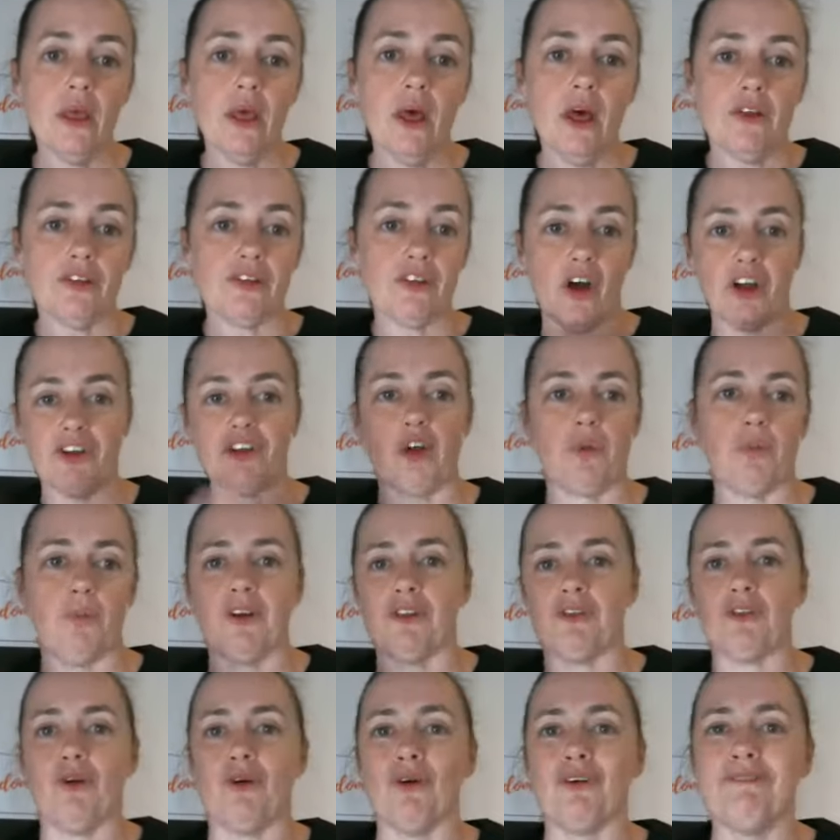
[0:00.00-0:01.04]
So I don't
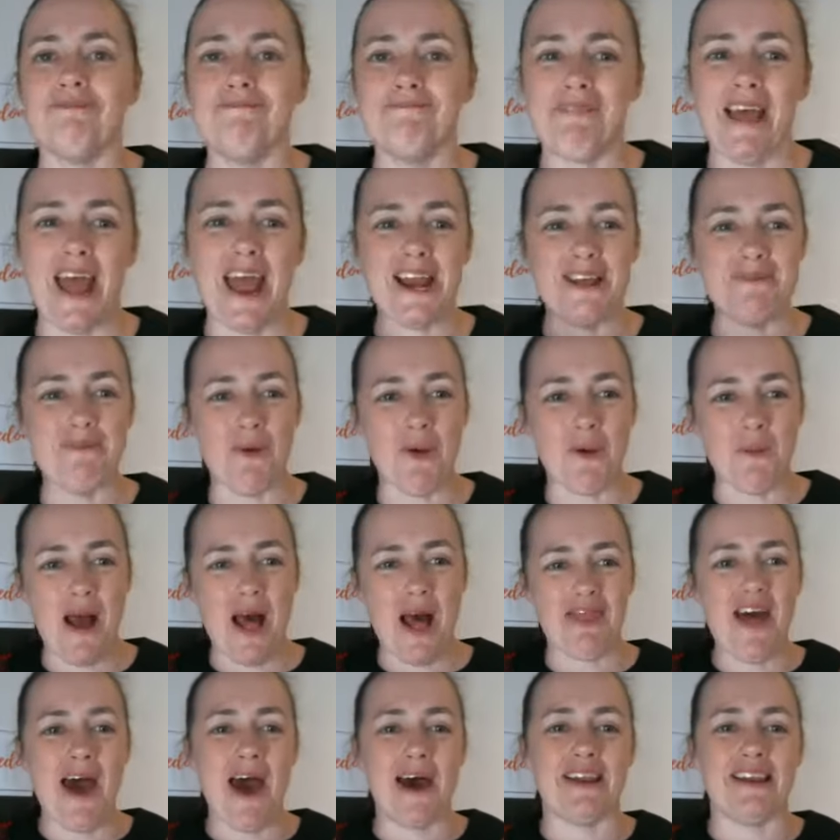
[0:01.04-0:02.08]
want to talk any more
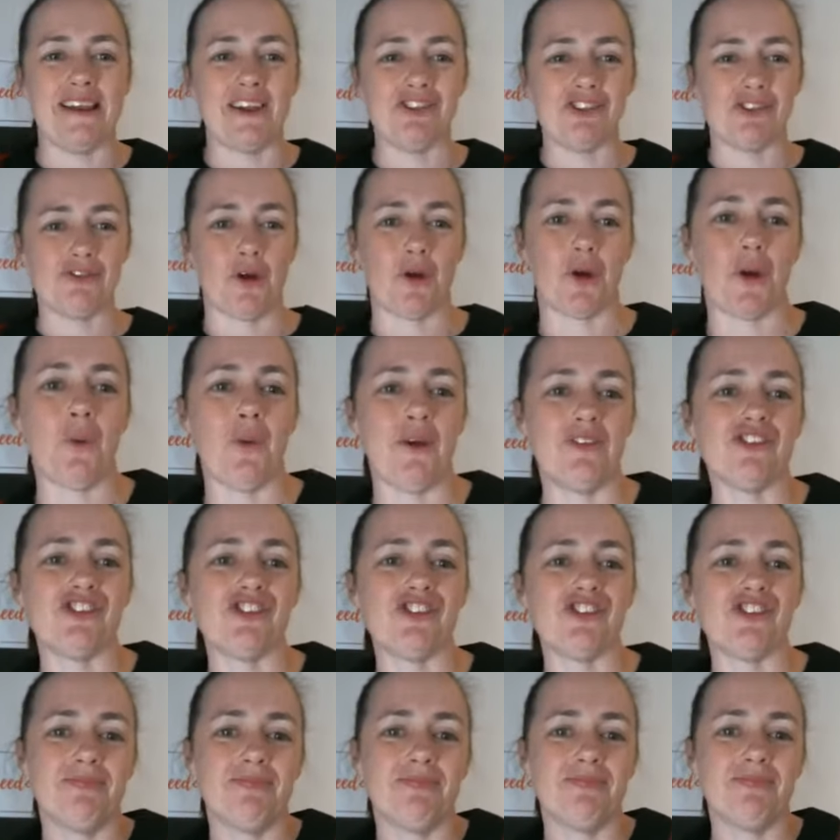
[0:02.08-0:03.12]
about that unless you've got a question.